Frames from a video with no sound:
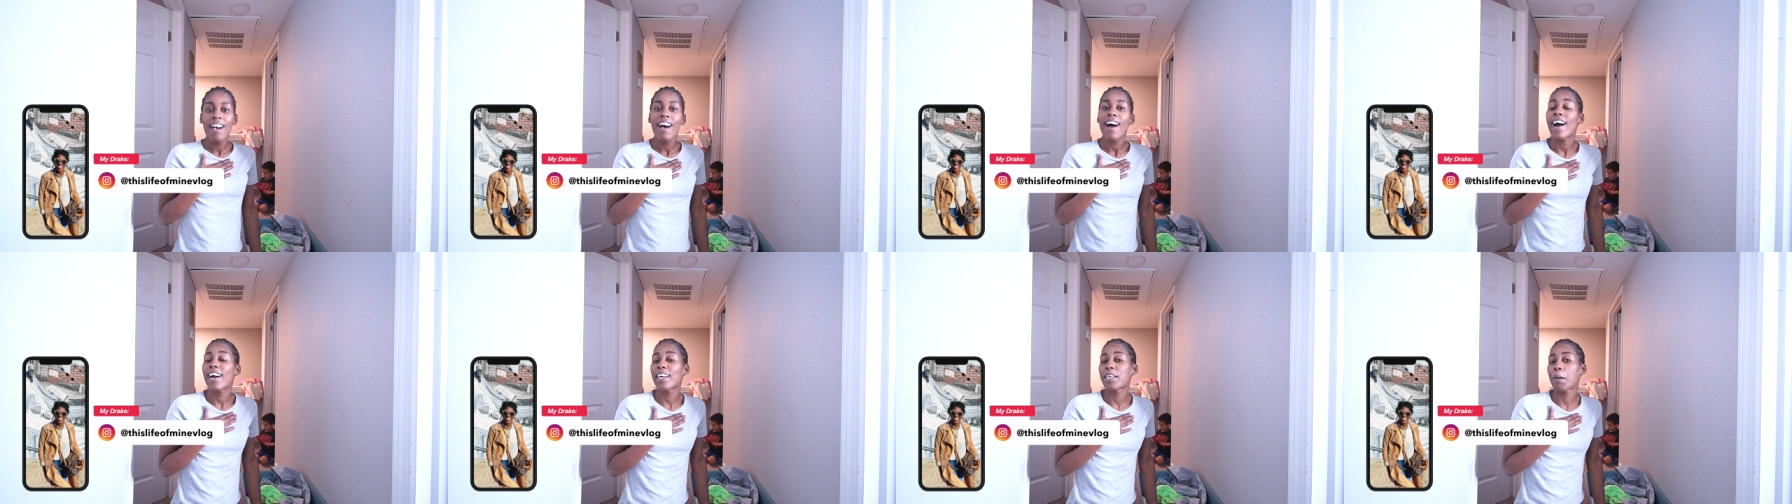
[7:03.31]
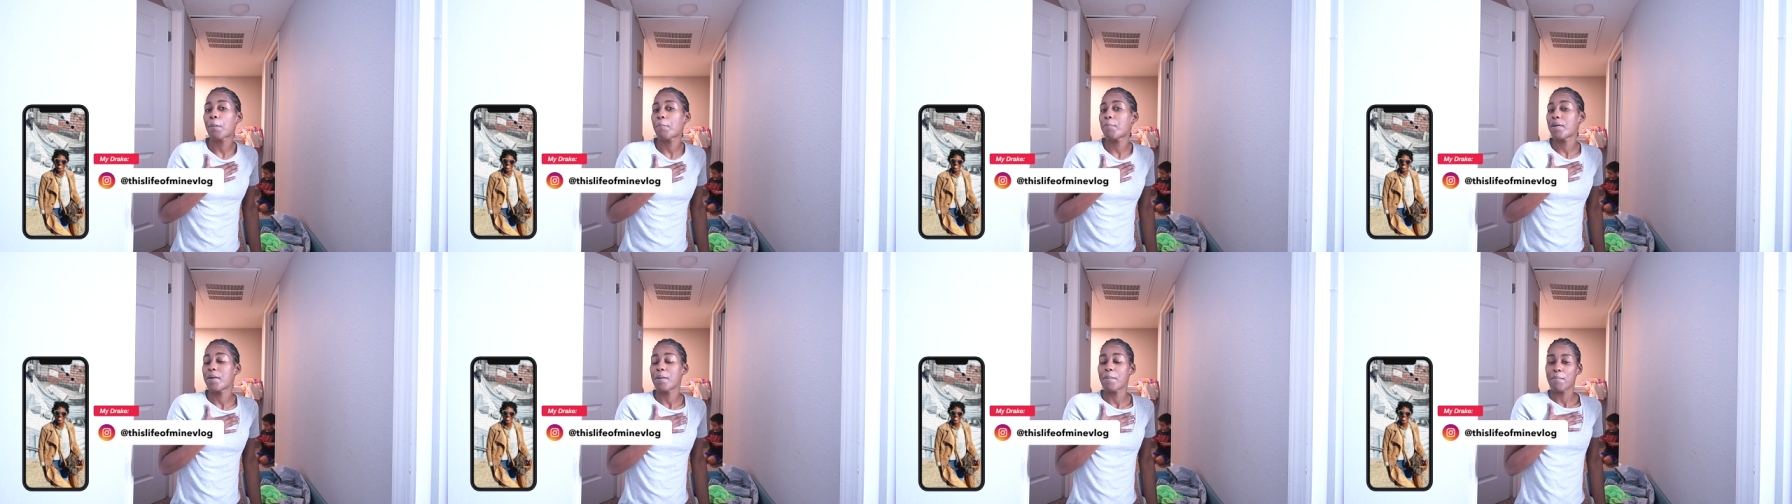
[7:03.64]
I
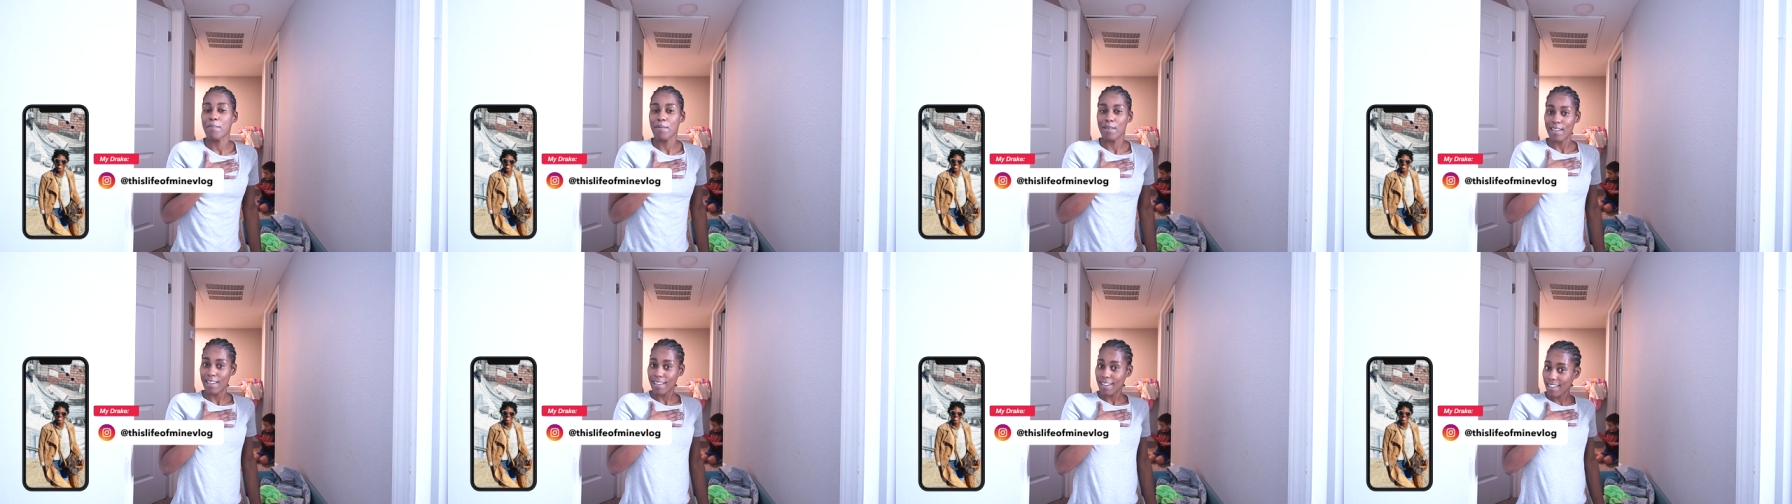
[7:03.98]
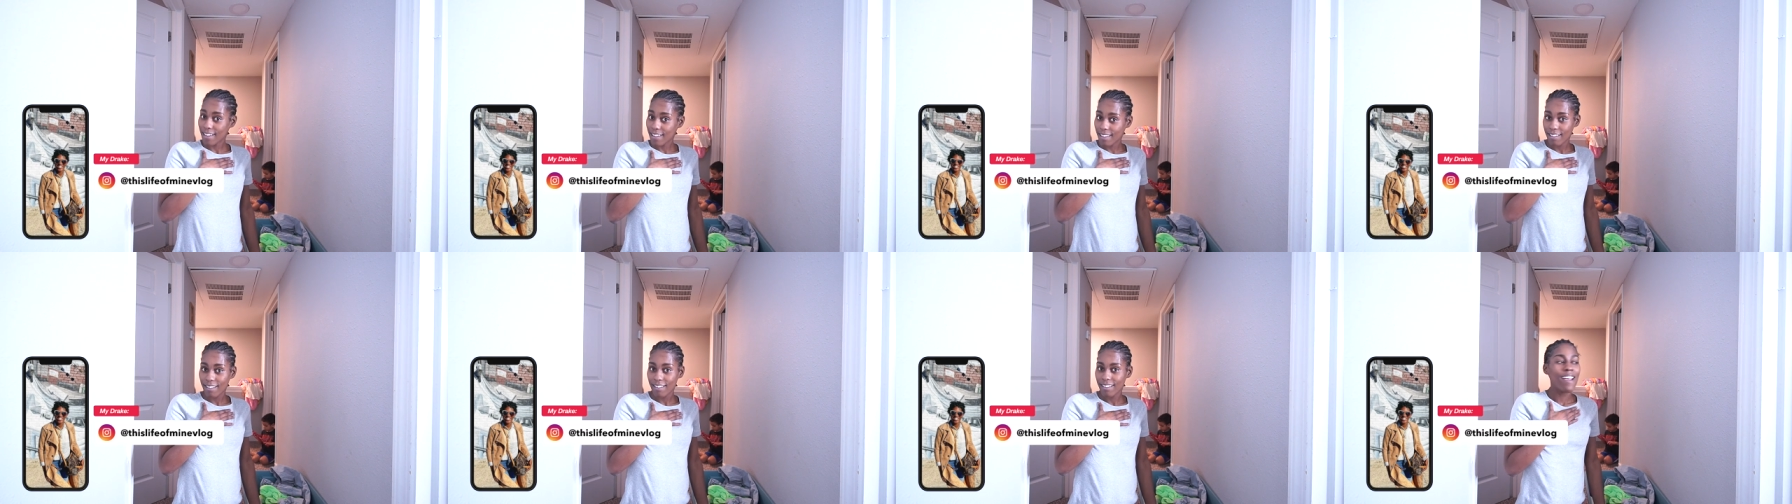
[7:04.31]
can be
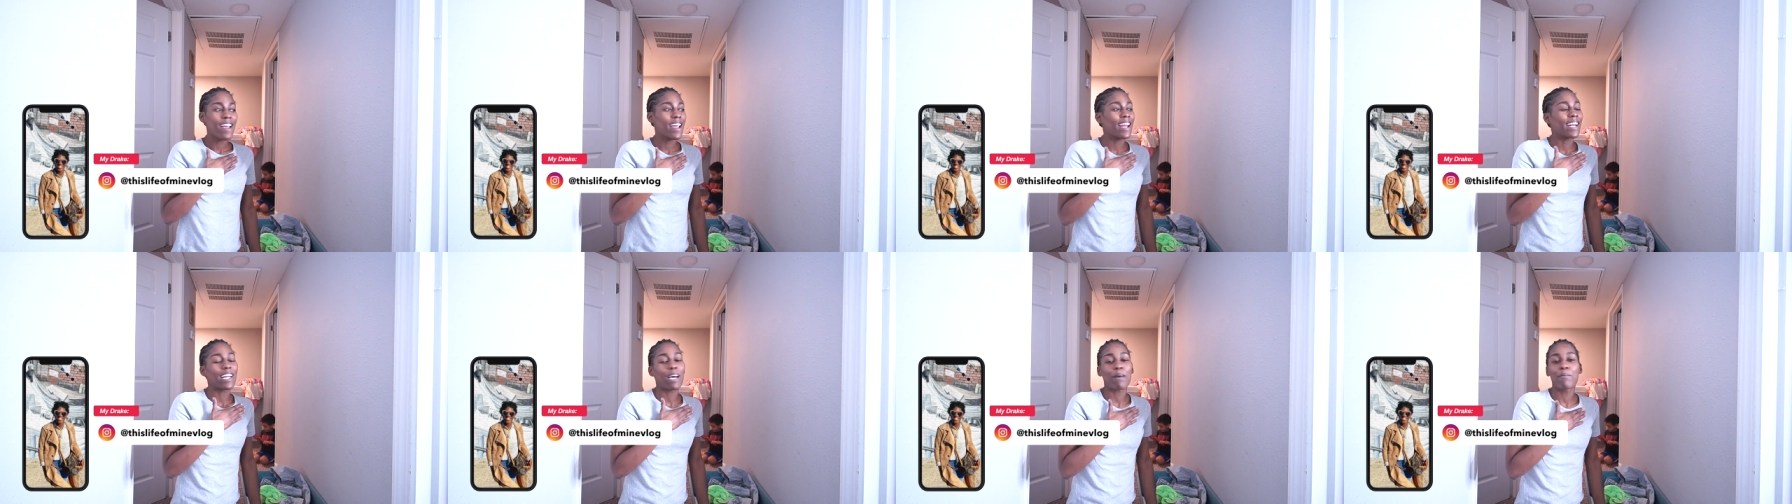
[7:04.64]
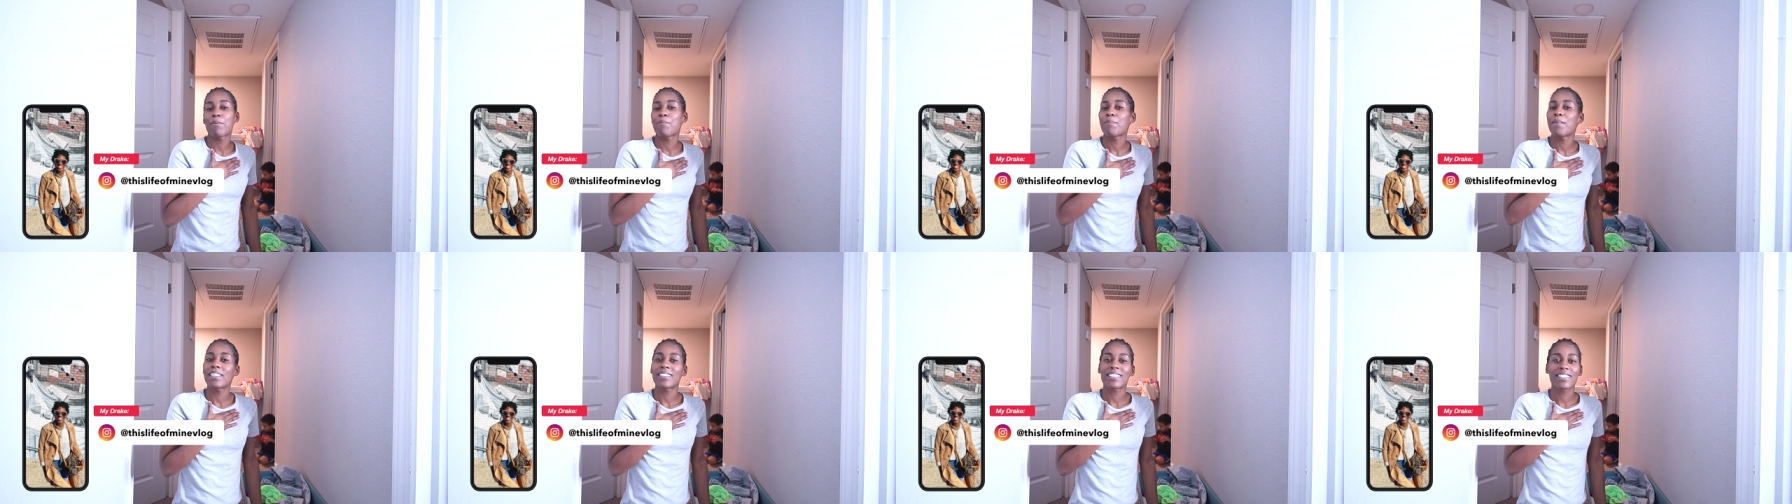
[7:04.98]
me, and I'm
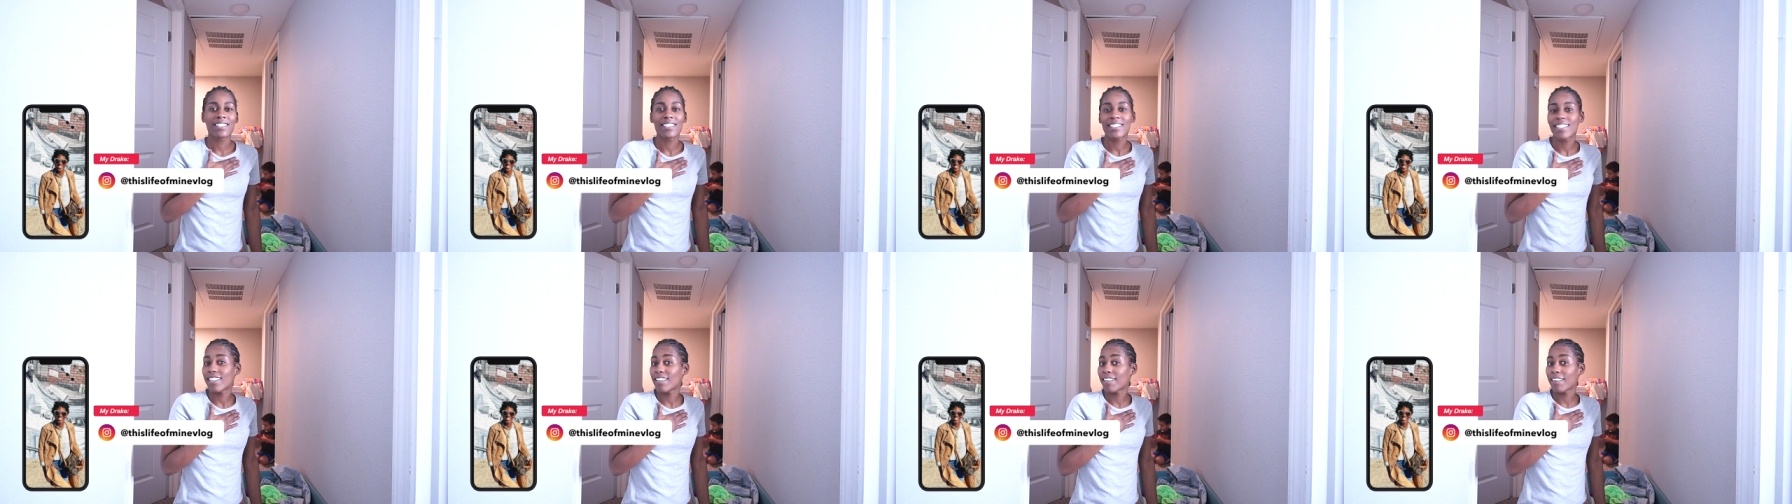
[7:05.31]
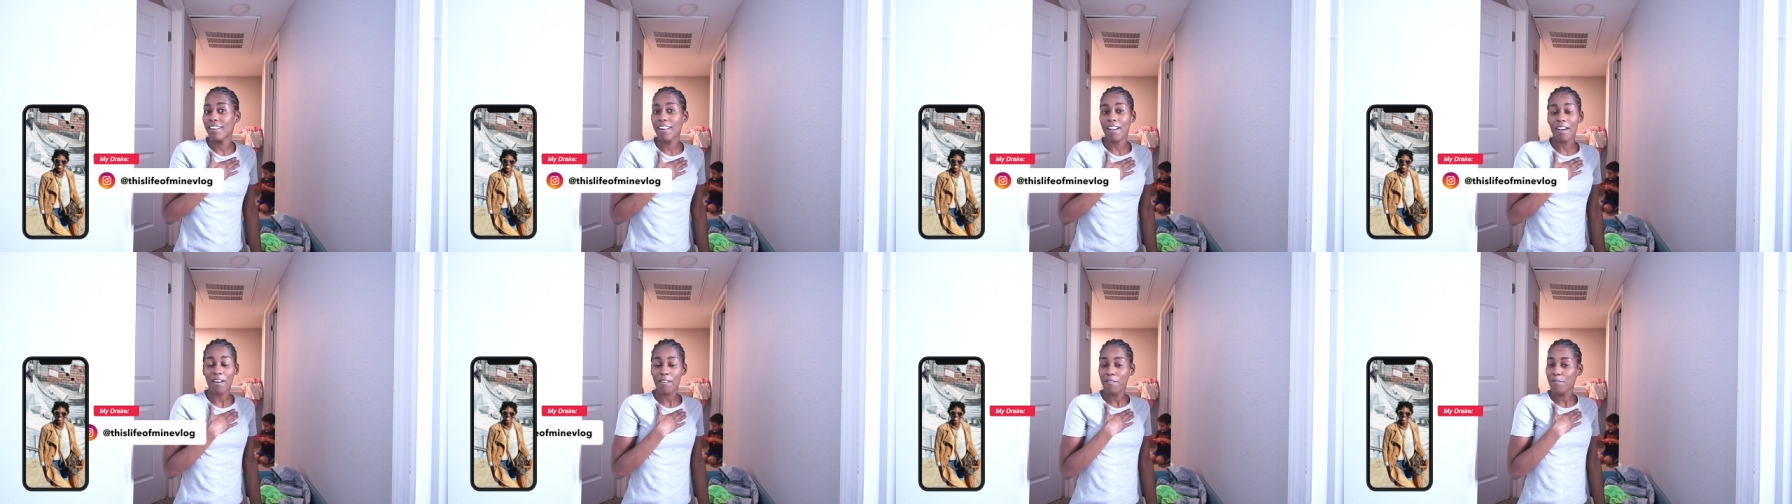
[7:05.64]
about to set it
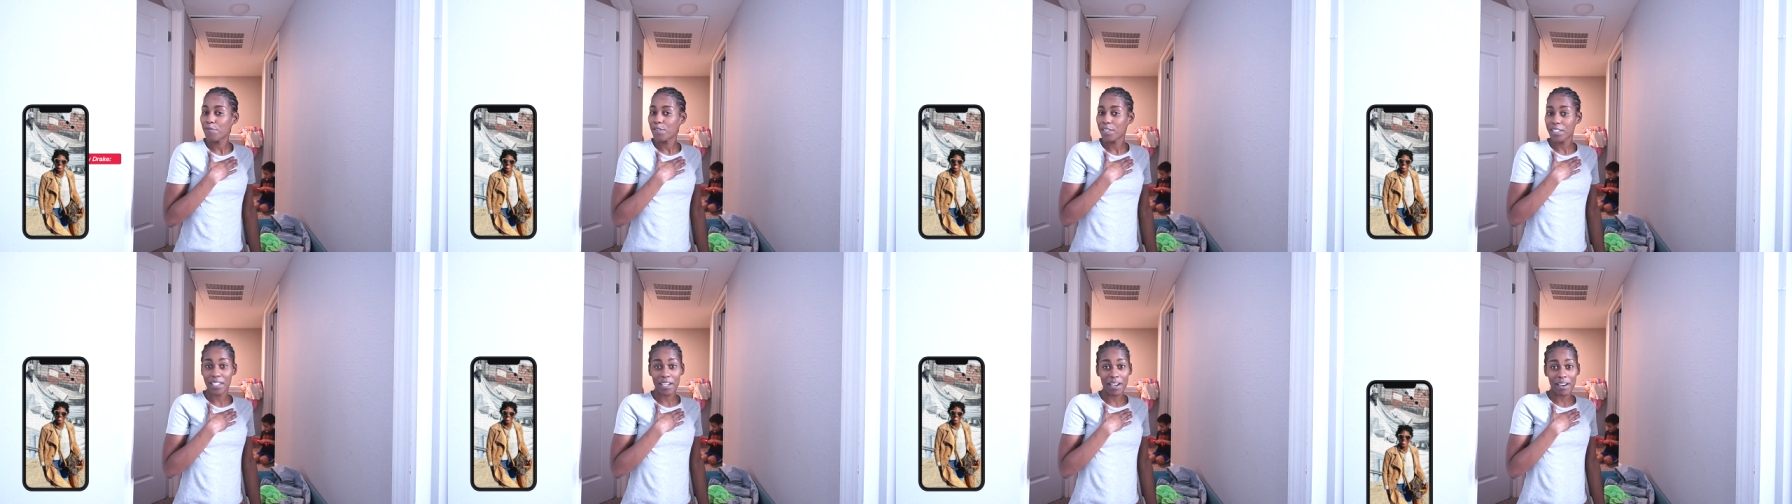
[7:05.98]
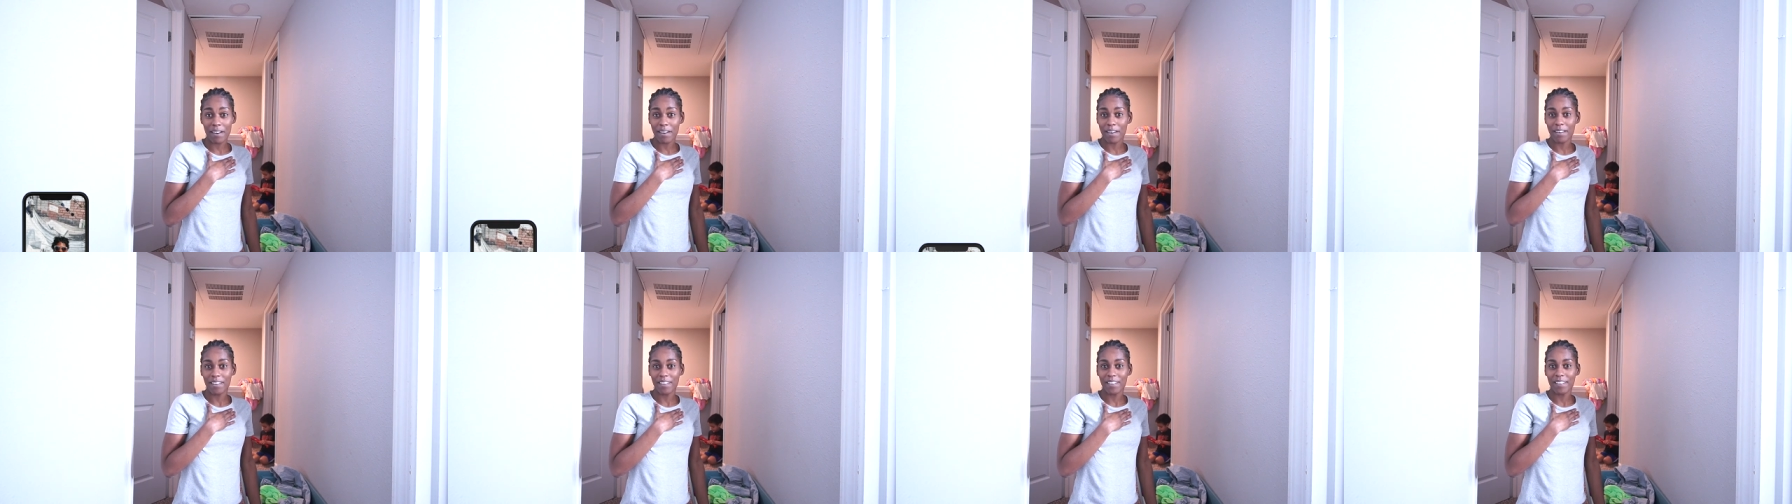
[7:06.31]
off for
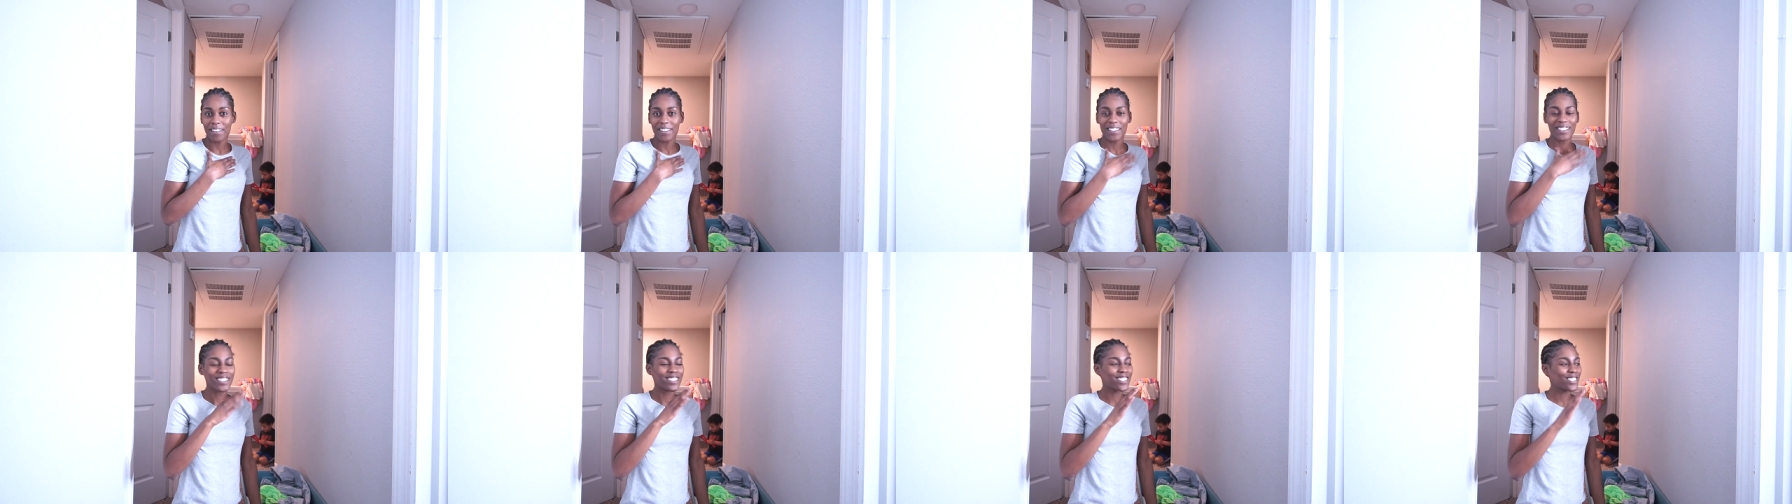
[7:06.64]
y'all.